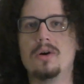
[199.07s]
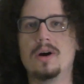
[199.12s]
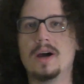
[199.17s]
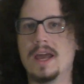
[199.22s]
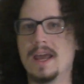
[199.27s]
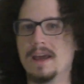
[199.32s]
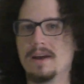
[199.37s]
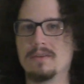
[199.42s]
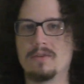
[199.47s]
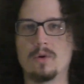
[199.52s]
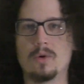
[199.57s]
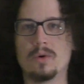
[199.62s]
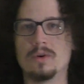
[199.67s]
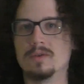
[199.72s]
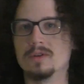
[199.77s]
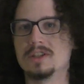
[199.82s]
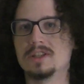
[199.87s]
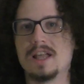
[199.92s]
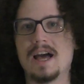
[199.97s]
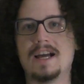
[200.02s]

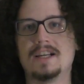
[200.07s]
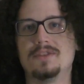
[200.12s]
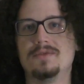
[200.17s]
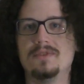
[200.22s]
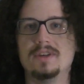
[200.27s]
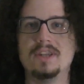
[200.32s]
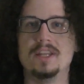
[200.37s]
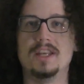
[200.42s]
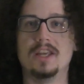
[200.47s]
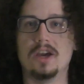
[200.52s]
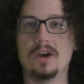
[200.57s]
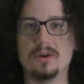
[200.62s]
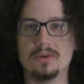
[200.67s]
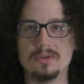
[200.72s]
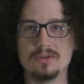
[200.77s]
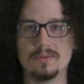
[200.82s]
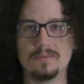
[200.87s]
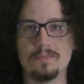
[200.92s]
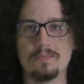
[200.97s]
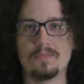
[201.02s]
video /
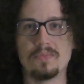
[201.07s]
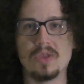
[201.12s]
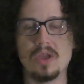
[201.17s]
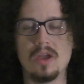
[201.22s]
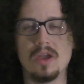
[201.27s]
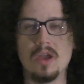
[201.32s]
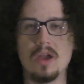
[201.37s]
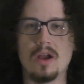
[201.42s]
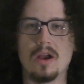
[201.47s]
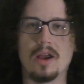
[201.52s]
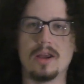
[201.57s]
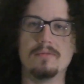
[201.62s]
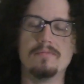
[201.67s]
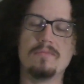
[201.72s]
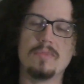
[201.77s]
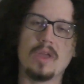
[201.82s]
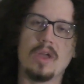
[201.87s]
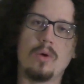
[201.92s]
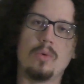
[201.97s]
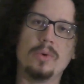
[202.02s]
videos.
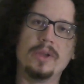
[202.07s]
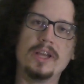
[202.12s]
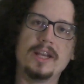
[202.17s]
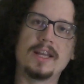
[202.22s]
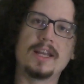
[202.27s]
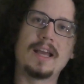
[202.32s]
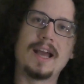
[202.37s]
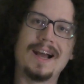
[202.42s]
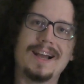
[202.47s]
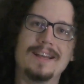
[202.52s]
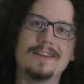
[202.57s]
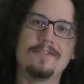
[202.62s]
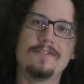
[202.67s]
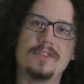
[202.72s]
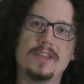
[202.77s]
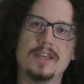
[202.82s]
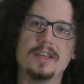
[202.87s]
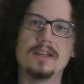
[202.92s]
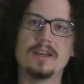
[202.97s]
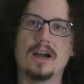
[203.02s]
Right?
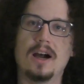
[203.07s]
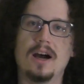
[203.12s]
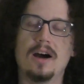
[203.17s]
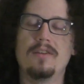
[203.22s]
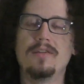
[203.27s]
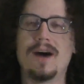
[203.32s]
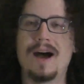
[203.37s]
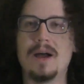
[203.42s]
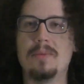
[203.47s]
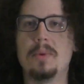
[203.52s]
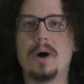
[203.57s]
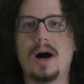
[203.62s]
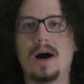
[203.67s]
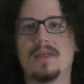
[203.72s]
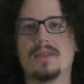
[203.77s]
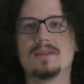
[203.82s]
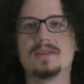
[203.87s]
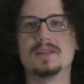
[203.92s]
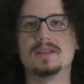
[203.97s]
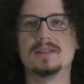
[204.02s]
We can kind of think
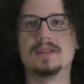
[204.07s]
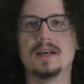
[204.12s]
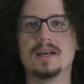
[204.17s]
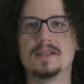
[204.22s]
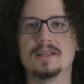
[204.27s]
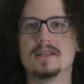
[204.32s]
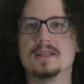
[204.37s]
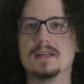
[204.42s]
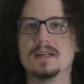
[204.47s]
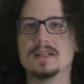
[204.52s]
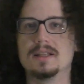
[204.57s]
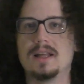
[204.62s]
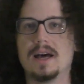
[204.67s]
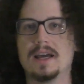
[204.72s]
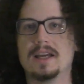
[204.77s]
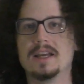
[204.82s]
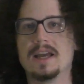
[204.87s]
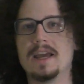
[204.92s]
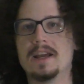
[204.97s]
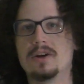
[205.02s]
of hypothesis
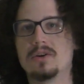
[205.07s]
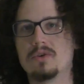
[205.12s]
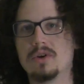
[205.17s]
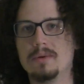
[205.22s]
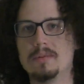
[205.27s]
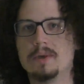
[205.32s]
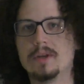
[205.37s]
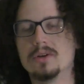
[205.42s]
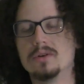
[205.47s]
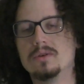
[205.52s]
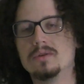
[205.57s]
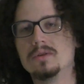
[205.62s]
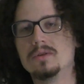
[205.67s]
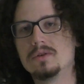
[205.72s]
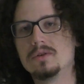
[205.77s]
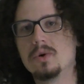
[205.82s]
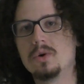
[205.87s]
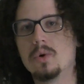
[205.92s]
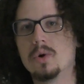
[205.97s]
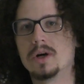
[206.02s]
testing like a
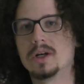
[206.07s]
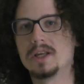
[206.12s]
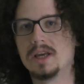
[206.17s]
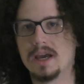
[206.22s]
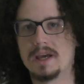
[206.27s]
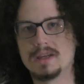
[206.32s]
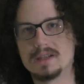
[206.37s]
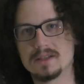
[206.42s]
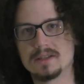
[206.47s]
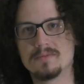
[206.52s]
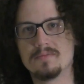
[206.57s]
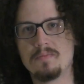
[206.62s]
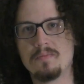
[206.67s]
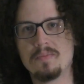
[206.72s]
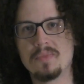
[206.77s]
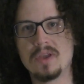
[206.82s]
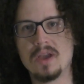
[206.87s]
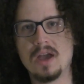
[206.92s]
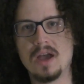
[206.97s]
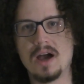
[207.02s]
criminal
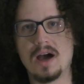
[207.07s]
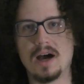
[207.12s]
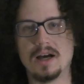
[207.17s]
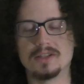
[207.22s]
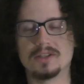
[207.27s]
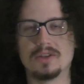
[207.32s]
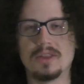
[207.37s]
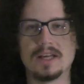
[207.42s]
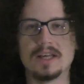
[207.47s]
court case.